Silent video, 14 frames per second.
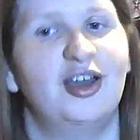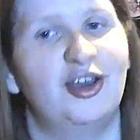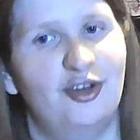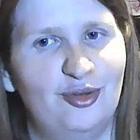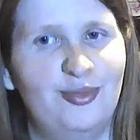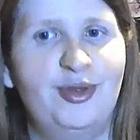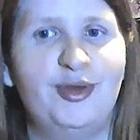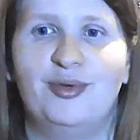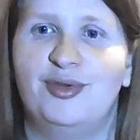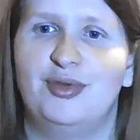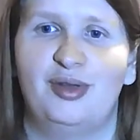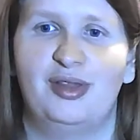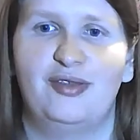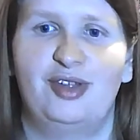I hope you
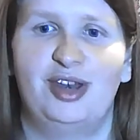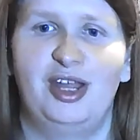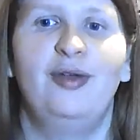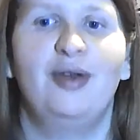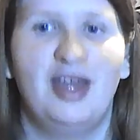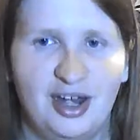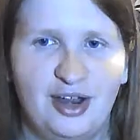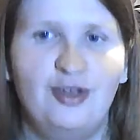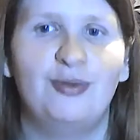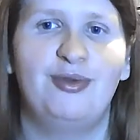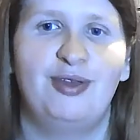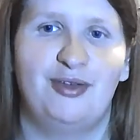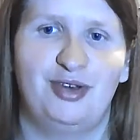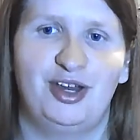enjoyed the video, and I hope
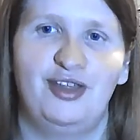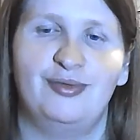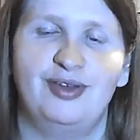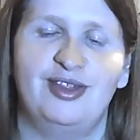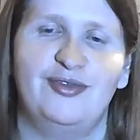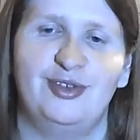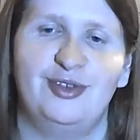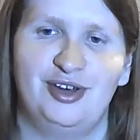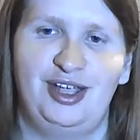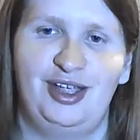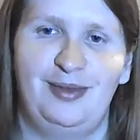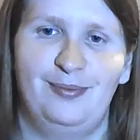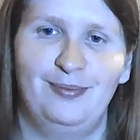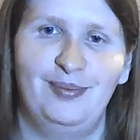you have a nice rest of your day.
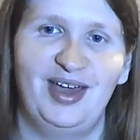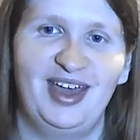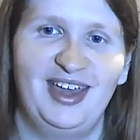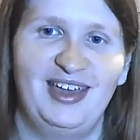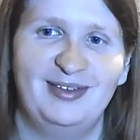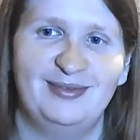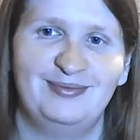Bye.